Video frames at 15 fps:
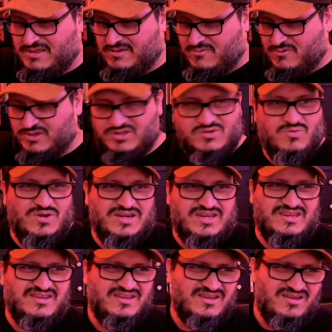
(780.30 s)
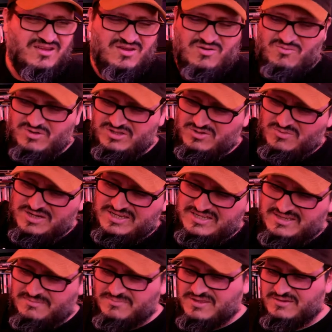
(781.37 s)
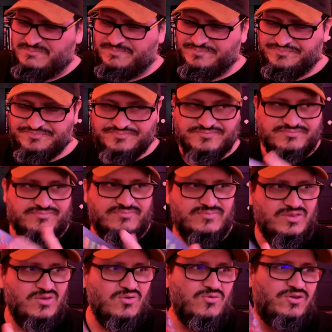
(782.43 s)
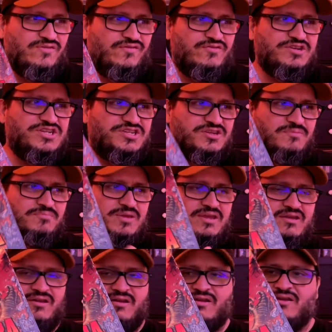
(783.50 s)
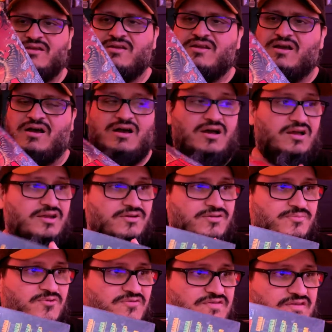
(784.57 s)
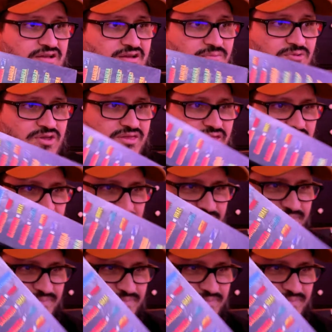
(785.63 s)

like 120 something with free shipping. Here are the movies that come with it.